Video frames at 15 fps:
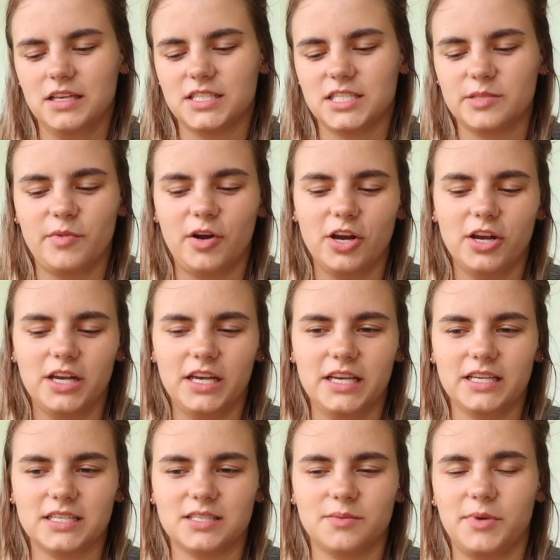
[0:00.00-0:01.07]
Smart
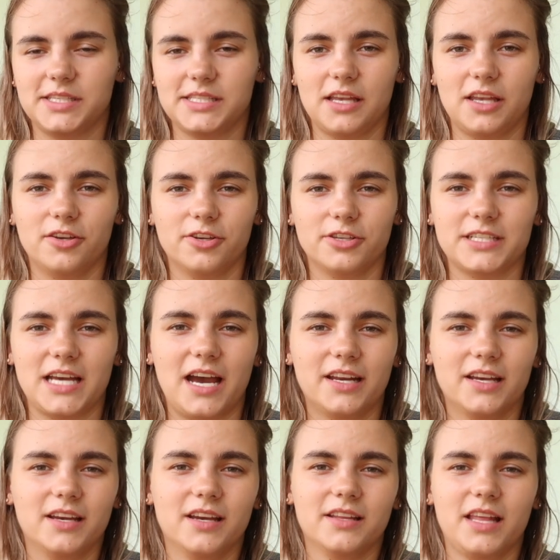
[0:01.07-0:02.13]
is my cellular
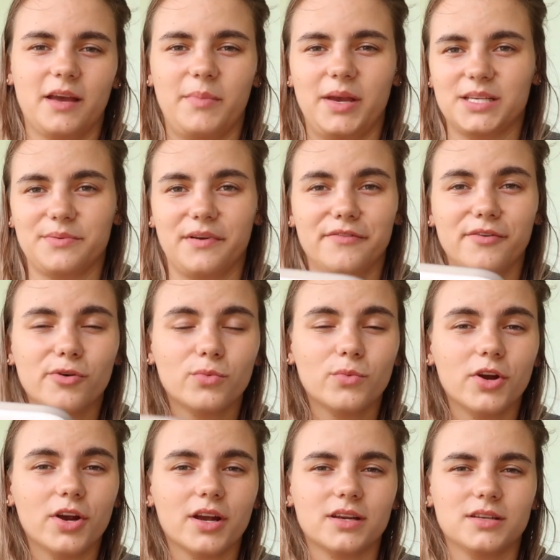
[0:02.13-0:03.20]
data that makes my phone
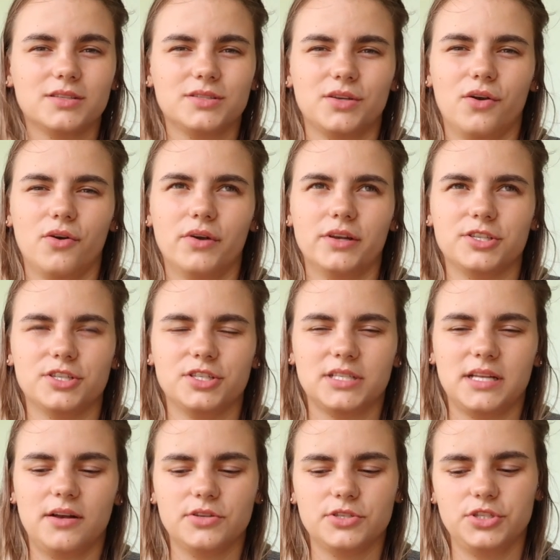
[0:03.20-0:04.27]
work, so it just
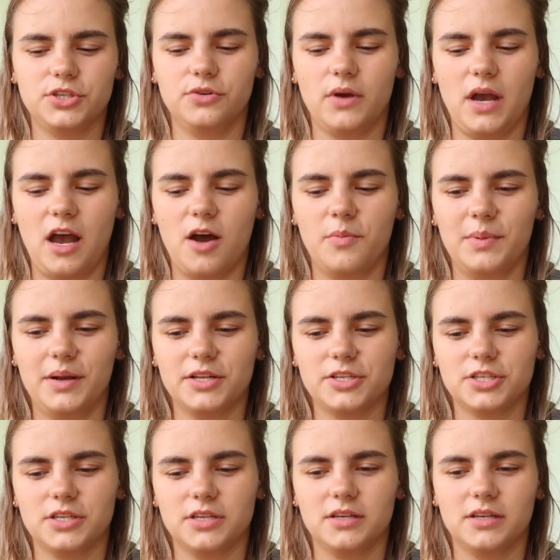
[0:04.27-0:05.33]
tells you how
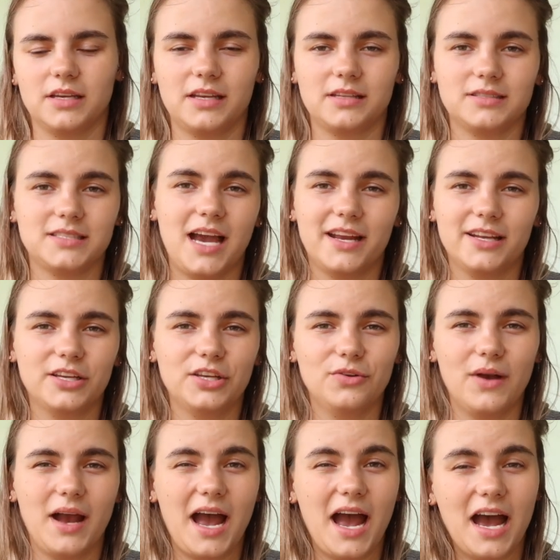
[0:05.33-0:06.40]
much data
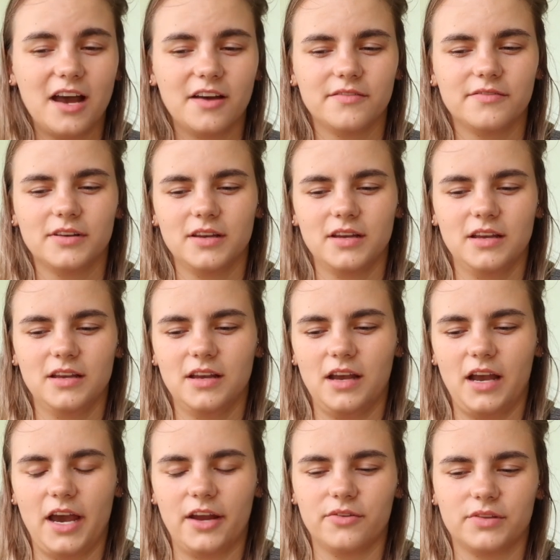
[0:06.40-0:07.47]
you have.
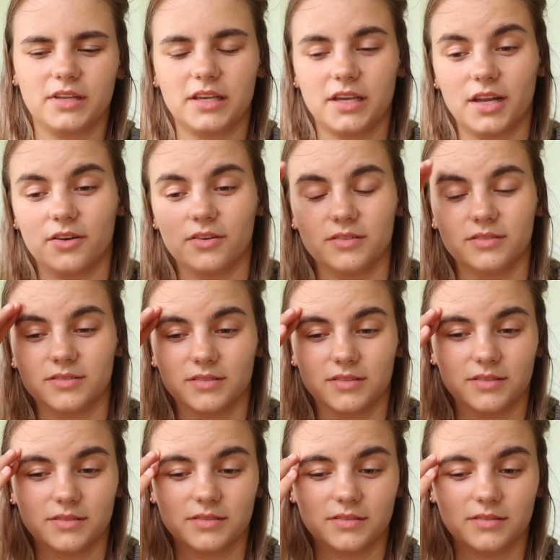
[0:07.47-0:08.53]
I don't think
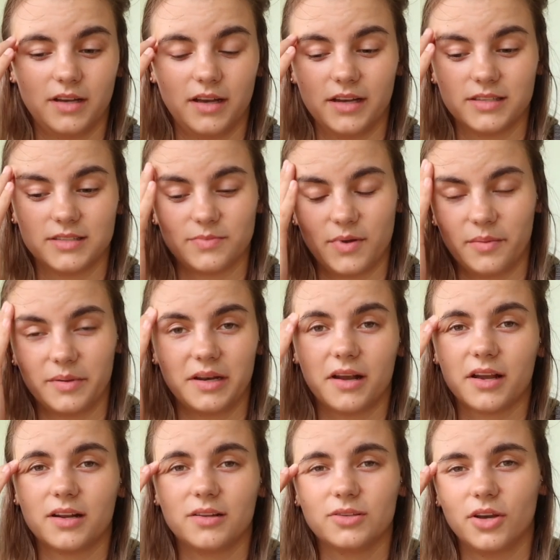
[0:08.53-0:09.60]
it's probably
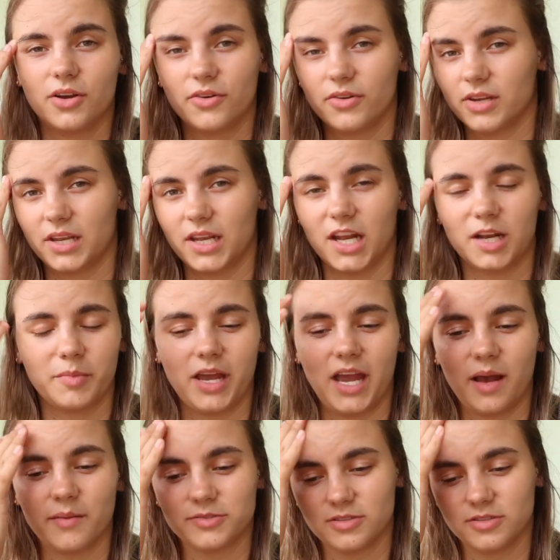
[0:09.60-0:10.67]
not gonna load. None of my
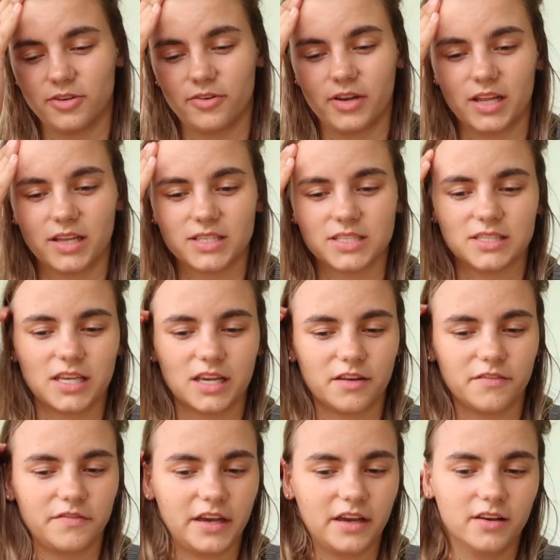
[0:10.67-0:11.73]
apps are loading. This is like
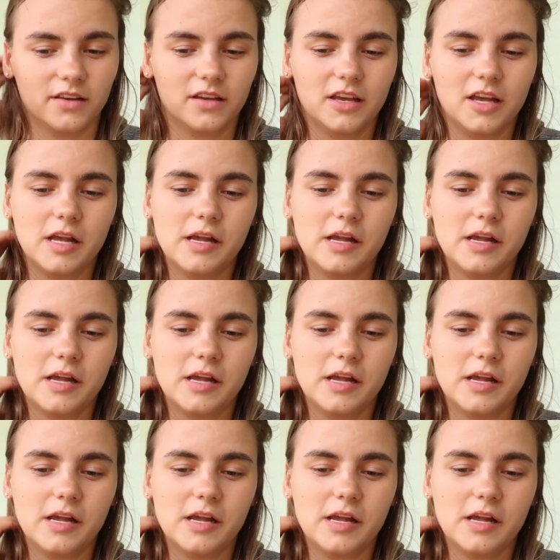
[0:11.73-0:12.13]
a fail.